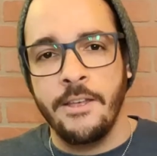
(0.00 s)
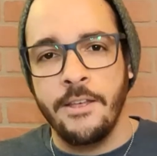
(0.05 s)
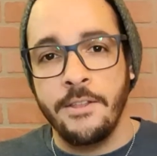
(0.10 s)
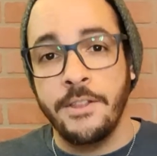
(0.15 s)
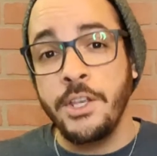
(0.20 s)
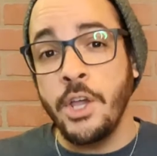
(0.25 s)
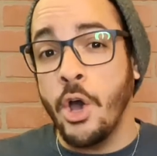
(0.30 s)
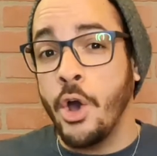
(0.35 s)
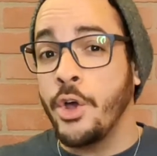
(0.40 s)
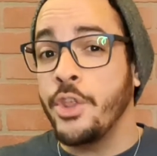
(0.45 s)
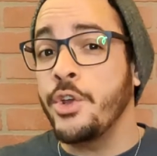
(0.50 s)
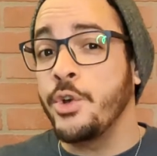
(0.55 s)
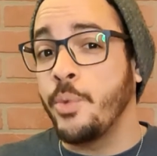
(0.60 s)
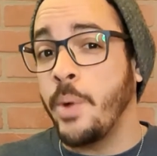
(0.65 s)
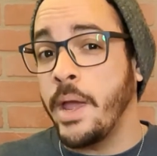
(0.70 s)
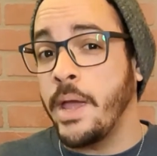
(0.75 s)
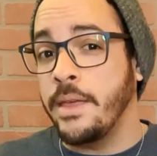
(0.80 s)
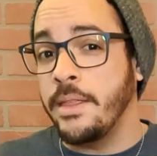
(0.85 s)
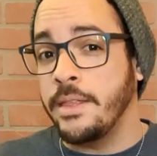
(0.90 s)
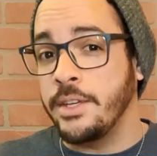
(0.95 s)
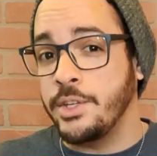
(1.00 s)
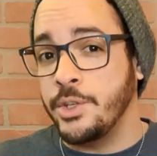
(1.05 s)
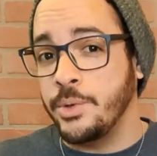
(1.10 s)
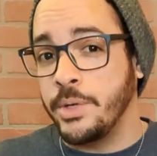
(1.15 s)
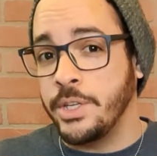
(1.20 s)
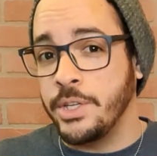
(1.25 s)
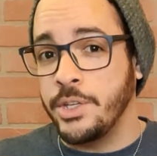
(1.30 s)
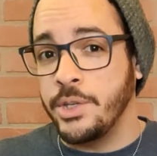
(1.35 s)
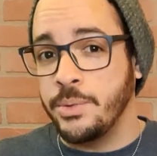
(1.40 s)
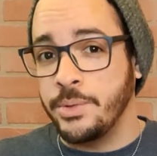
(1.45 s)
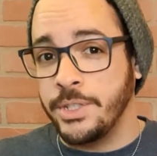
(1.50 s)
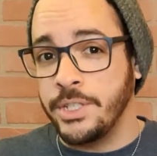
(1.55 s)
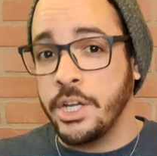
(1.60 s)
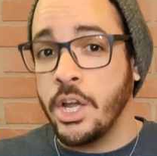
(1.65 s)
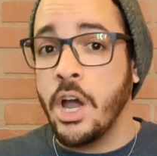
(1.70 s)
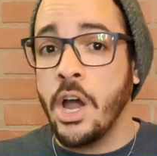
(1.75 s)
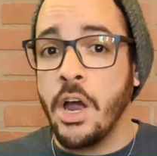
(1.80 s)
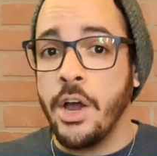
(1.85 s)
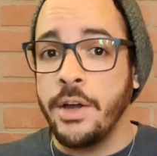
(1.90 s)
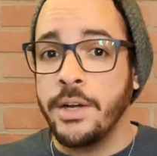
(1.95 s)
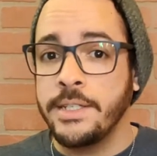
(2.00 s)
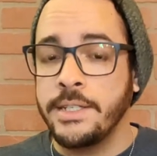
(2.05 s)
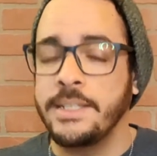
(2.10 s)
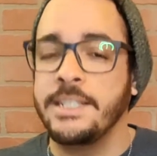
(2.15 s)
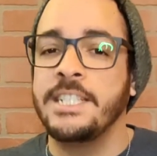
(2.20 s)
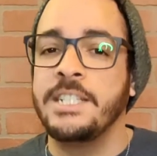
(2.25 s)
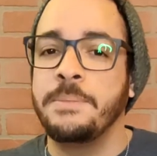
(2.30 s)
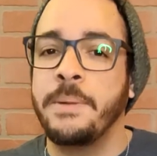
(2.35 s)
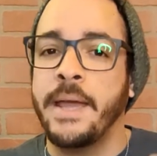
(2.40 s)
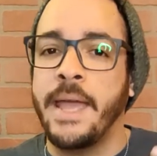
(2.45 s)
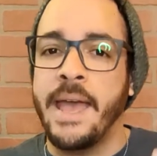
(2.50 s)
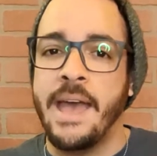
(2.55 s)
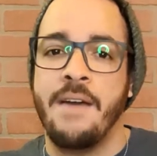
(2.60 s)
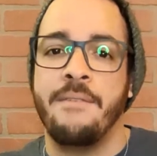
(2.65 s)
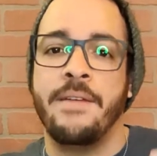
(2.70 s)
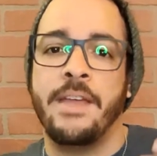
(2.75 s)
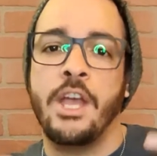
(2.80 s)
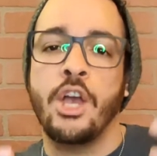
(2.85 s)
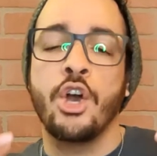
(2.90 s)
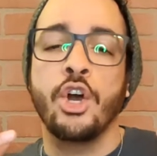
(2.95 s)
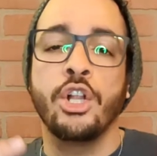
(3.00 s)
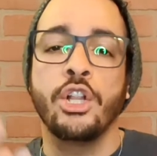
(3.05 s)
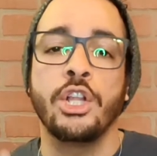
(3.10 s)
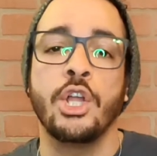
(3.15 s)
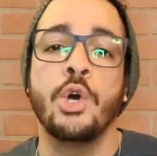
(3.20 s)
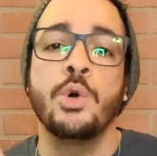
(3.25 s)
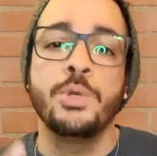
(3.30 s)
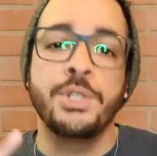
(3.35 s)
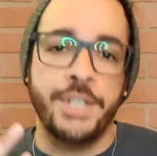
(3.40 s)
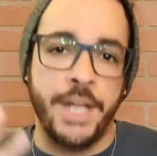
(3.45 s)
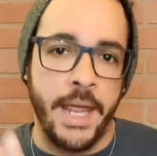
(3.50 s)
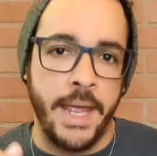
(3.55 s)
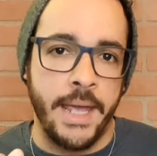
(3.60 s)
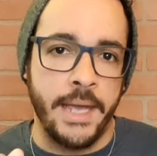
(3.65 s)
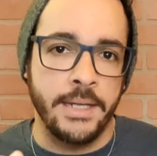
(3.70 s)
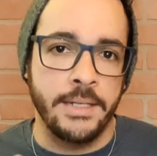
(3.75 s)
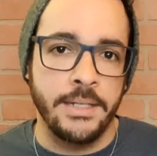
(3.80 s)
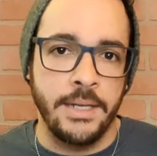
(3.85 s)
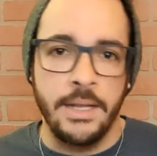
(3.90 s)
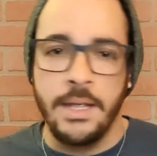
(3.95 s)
The other way that you can use the cards is by having close hand.